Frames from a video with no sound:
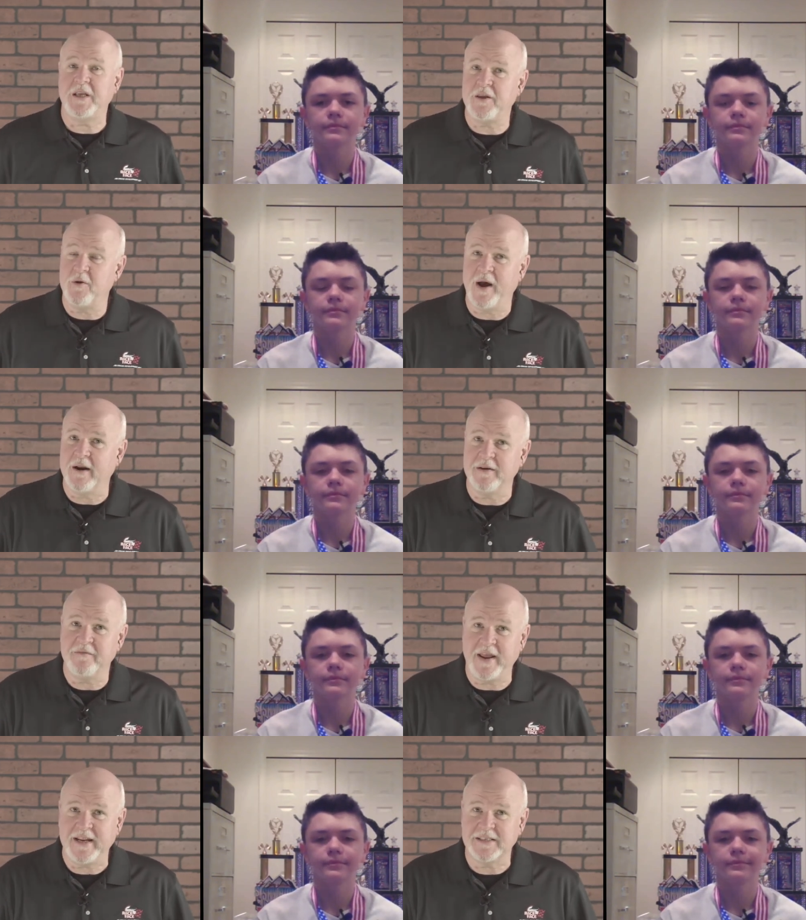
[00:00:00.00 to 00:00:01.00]
Speaker 1: you out in
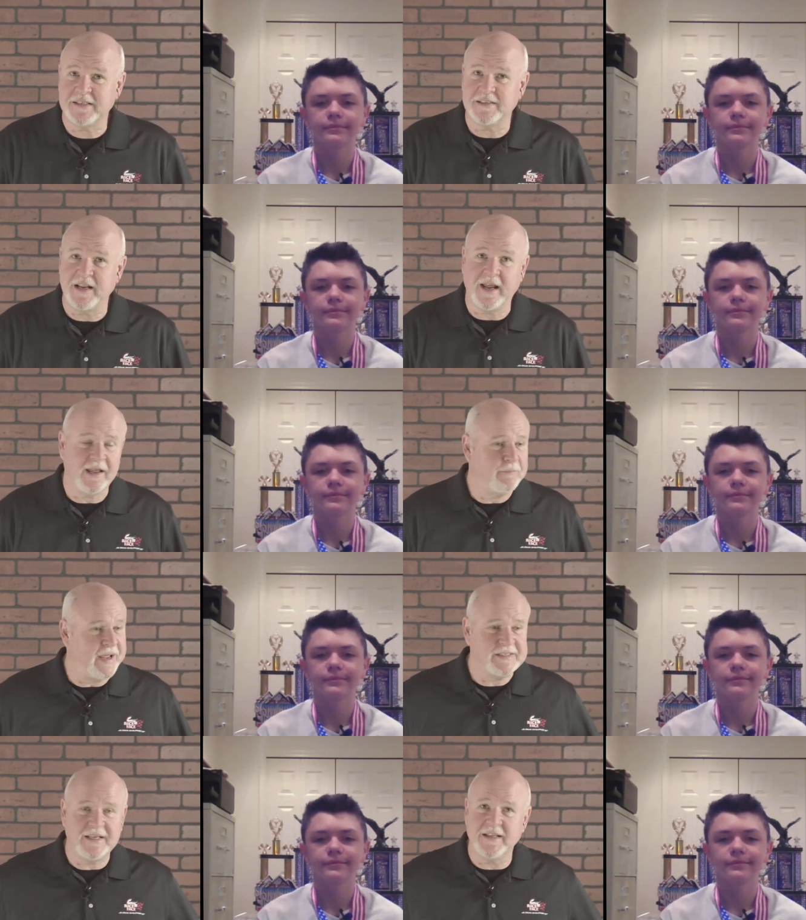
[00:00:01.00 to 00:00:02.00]
Vegas next,
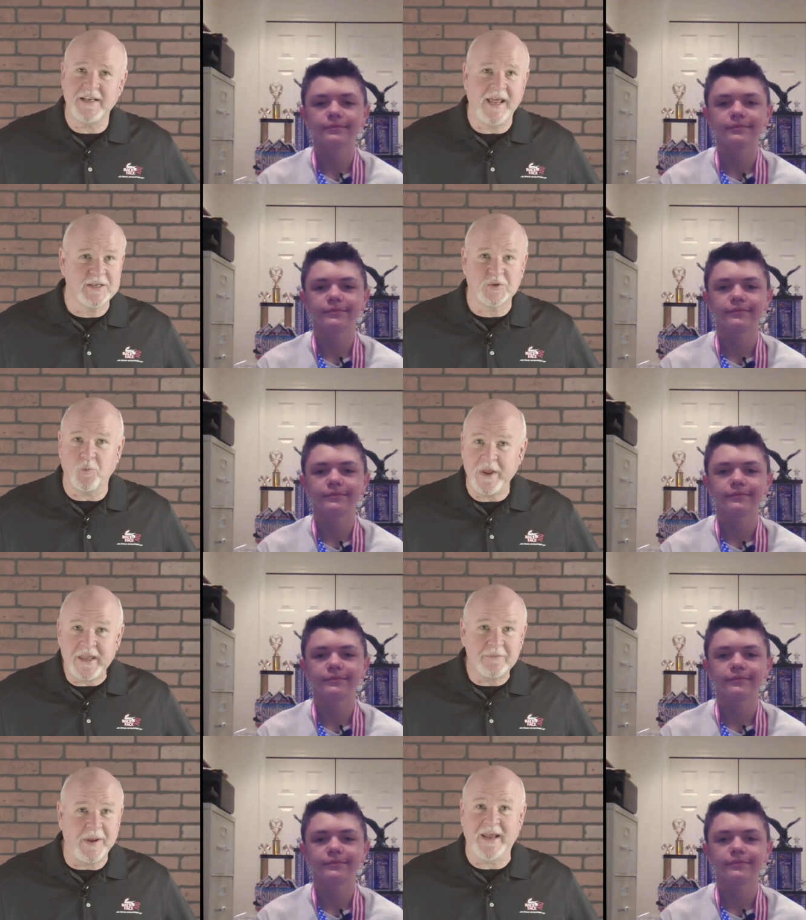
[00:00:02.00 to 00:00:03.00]
basically next
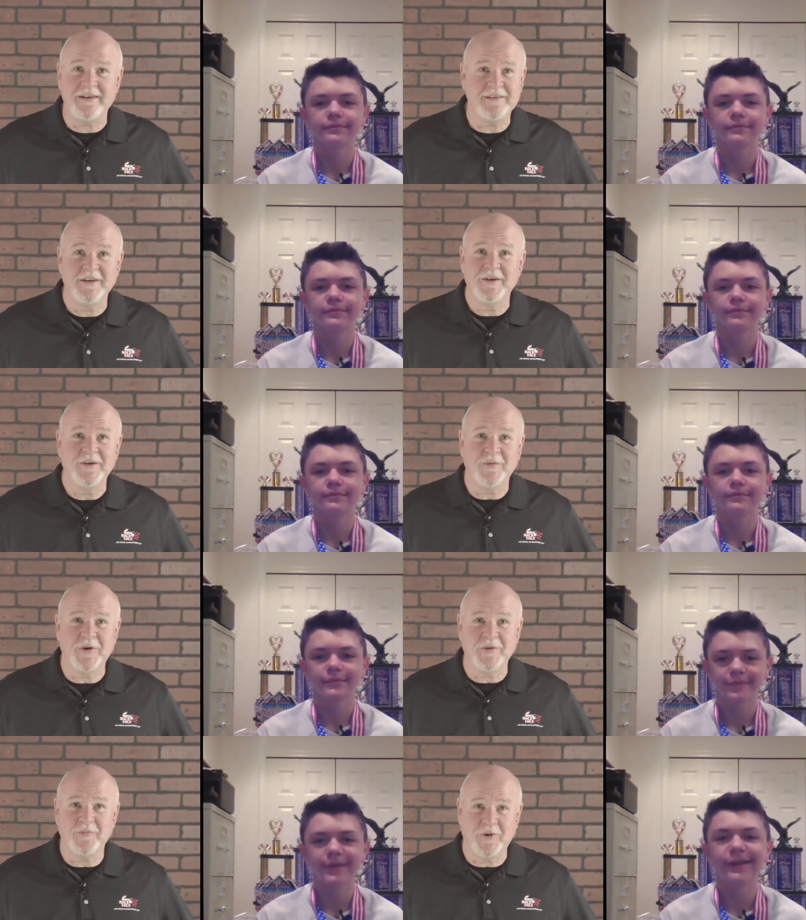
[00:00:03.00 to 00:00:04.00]
week, man.
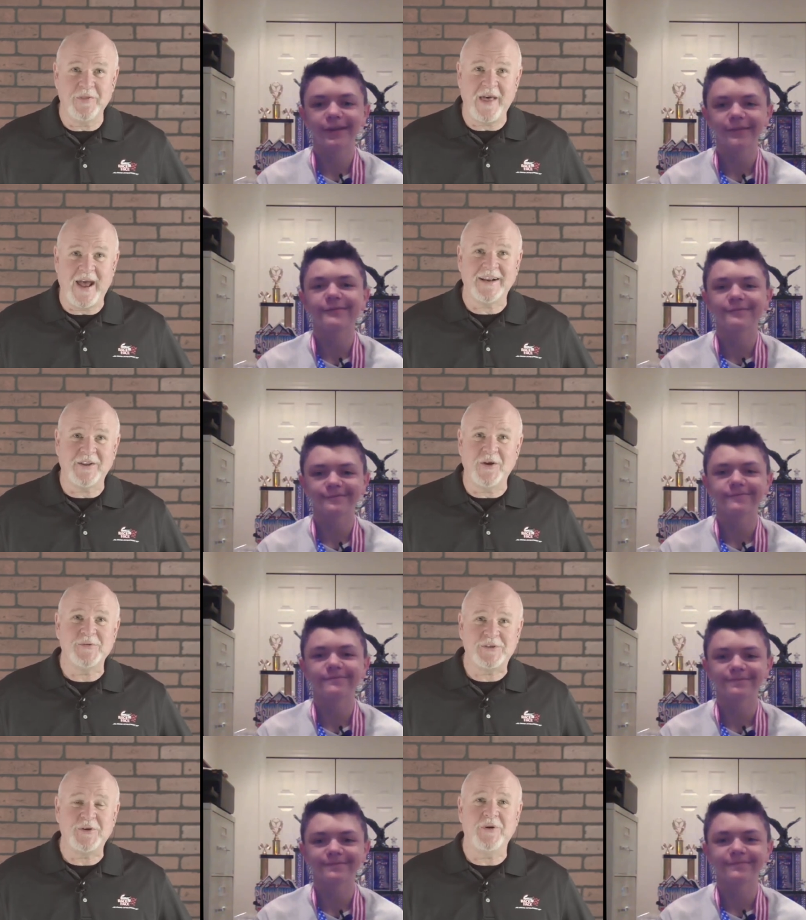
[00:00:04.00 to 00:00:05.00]
We're, we're yeah. that
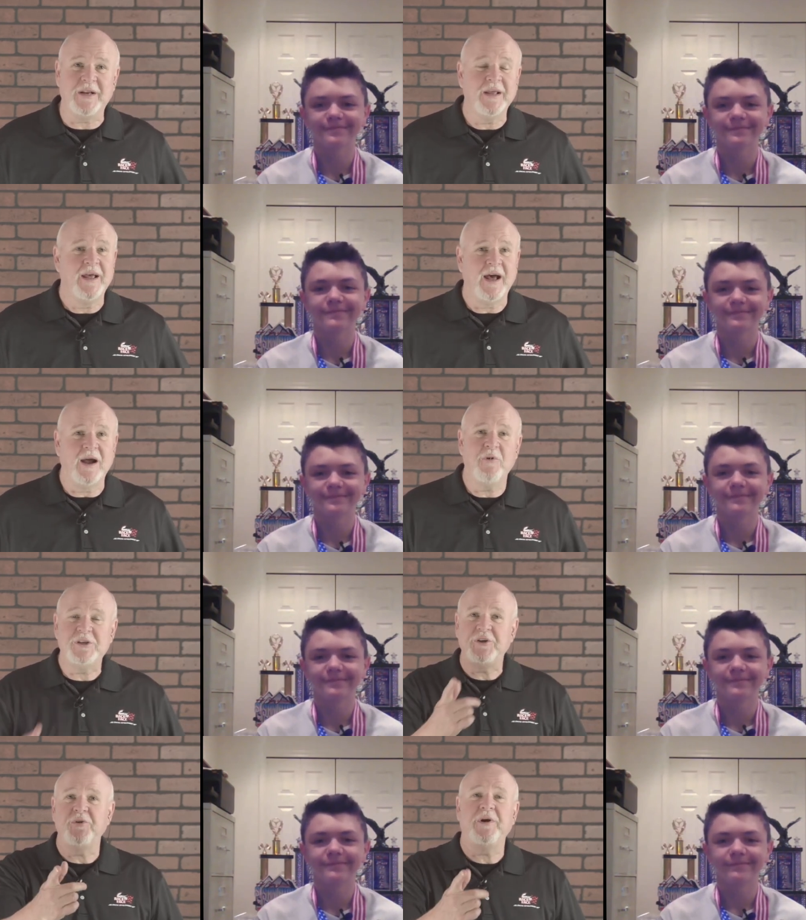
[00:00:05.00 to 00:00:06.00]
close to it. I
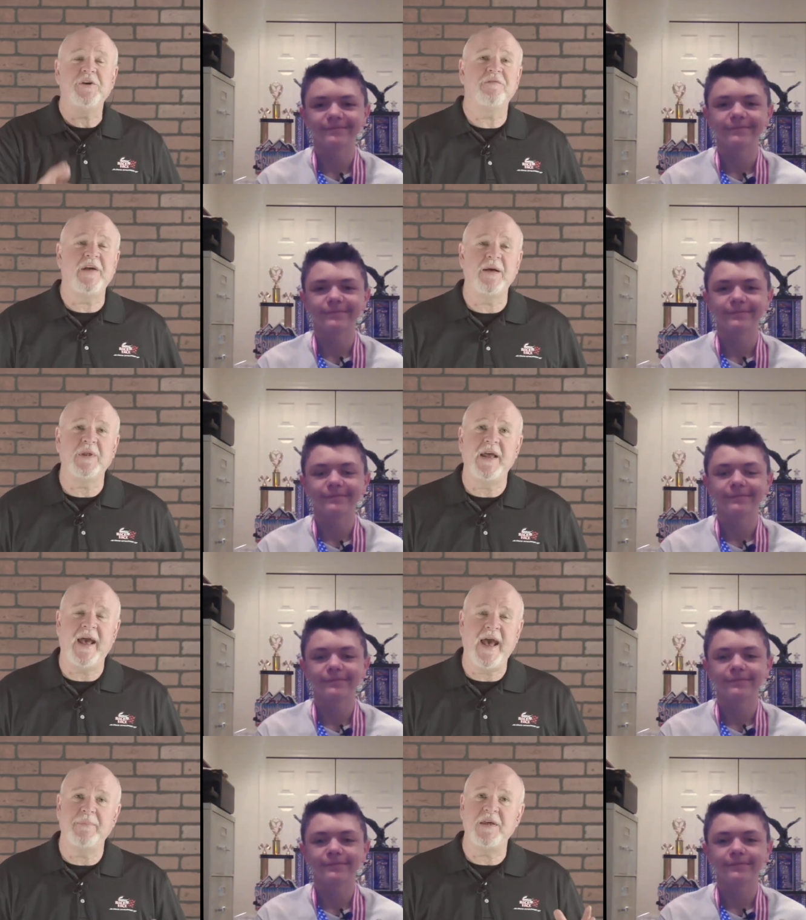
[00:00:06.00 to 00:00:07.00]
wish you and your family a
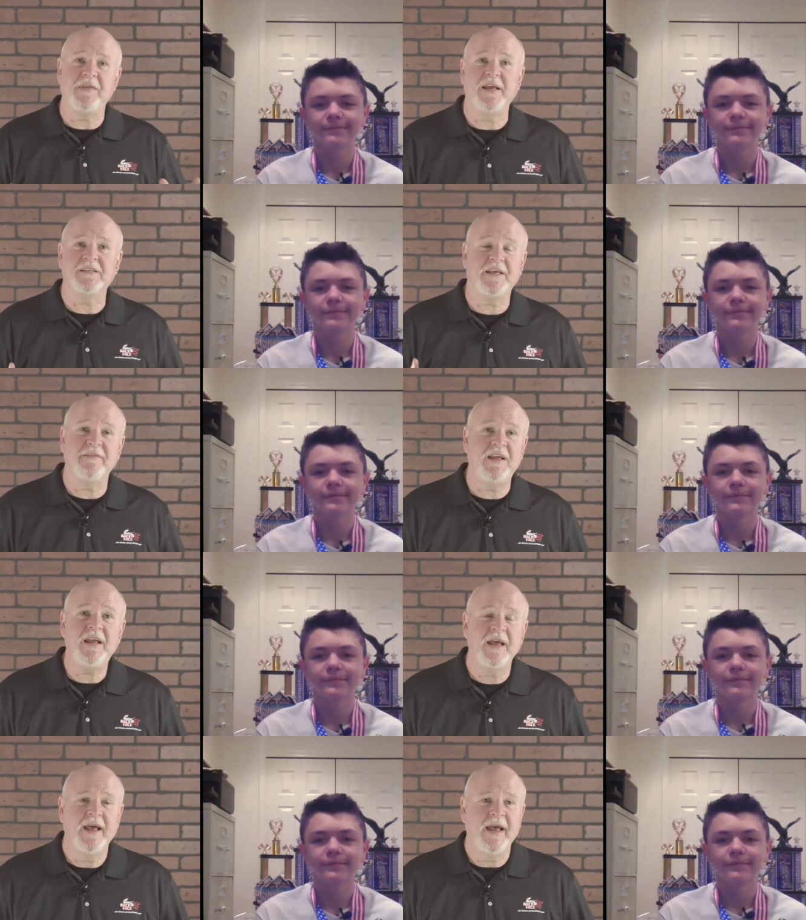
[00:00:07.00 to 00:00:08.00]
happy Thanksgiving.
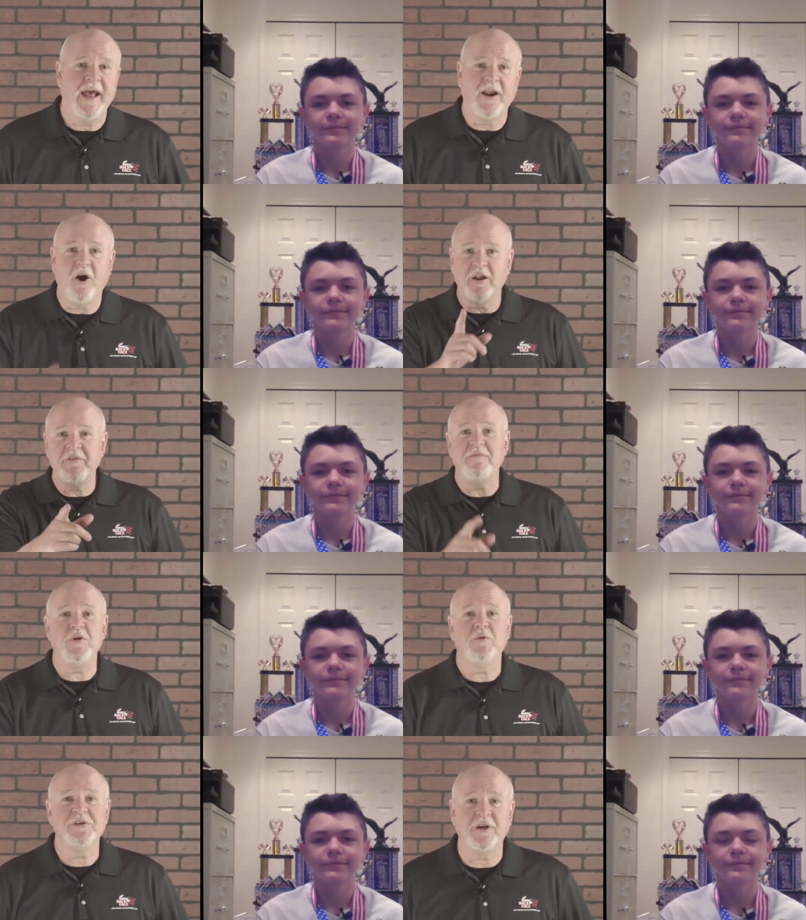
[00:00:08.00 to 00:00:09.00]
And all of you
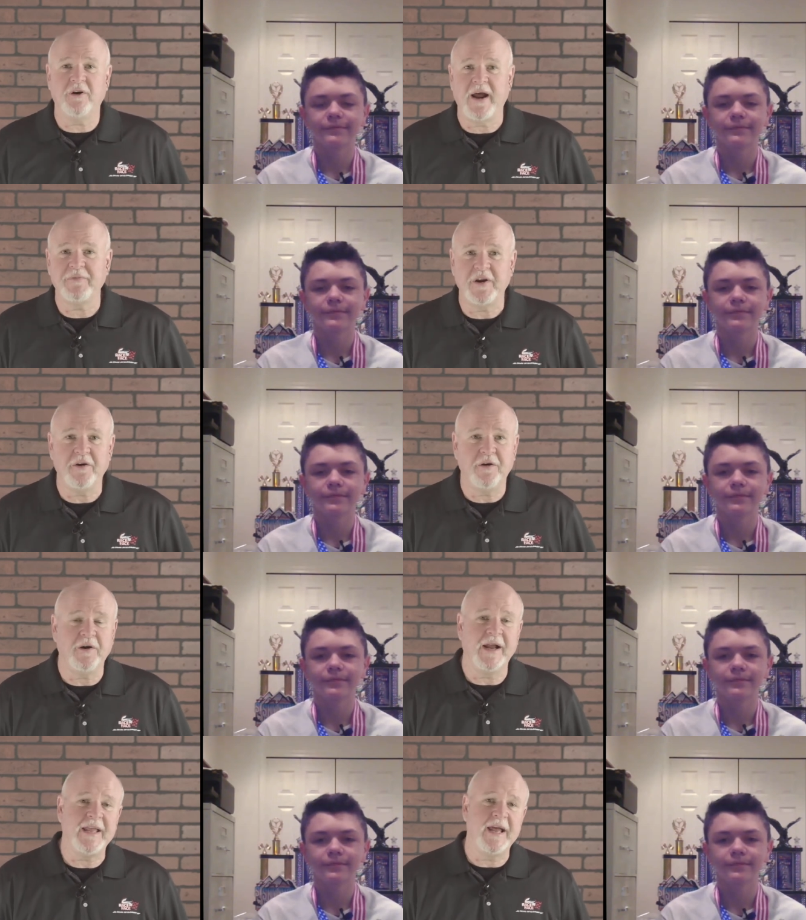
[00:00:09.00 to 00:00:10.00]
viewers that are out there,
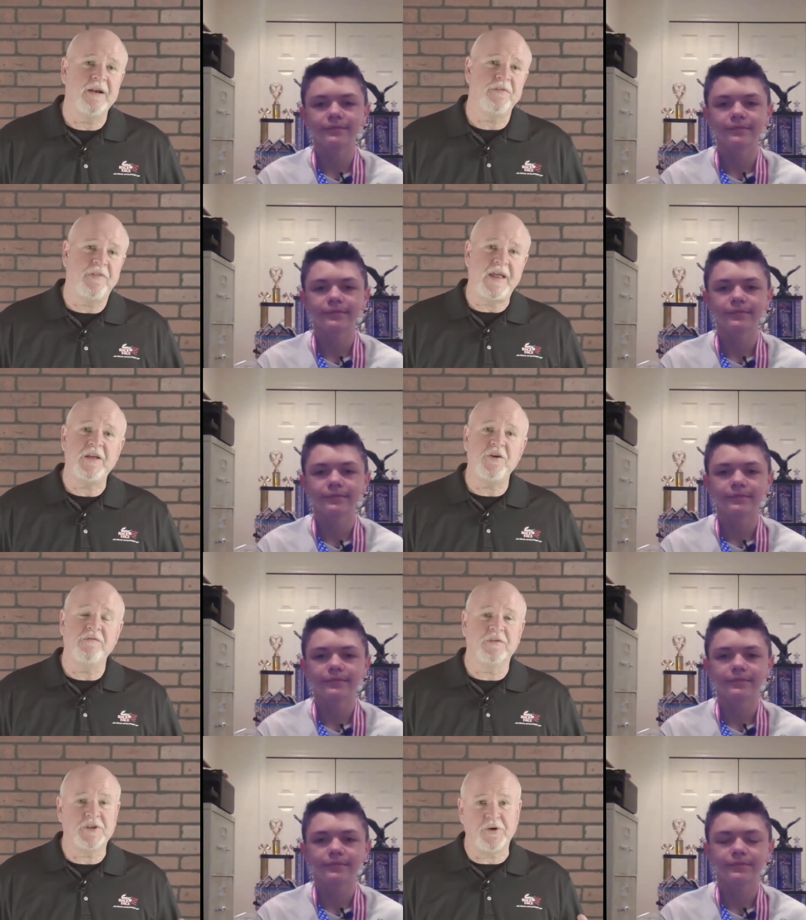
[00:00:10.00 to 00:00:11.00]
again, thank you
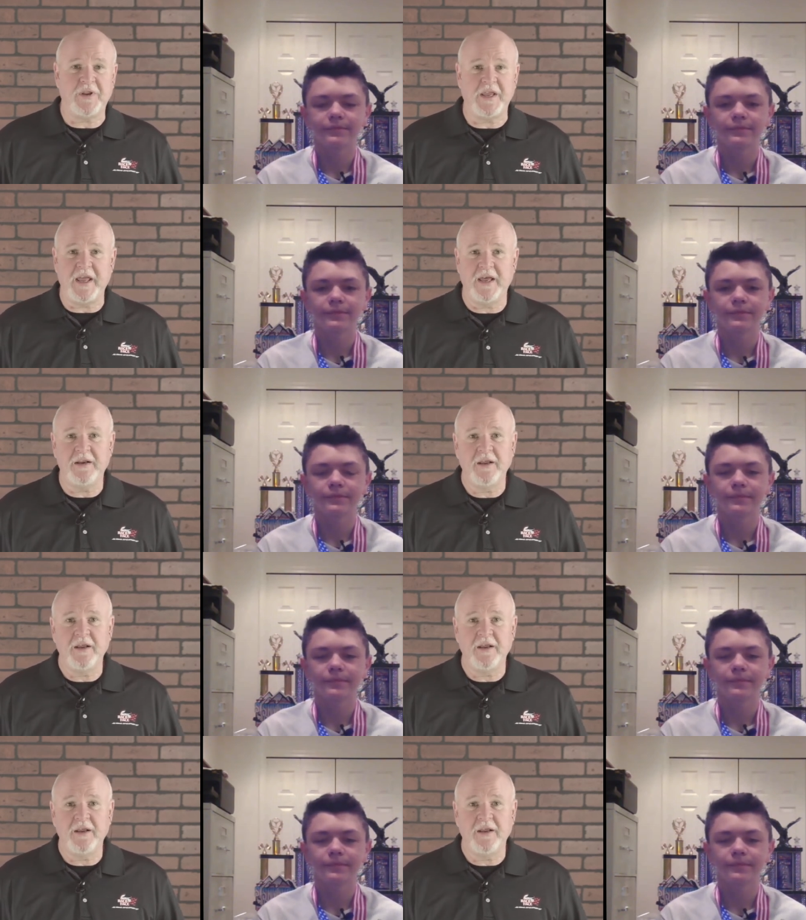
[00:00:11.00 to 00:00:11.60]
for tuning in.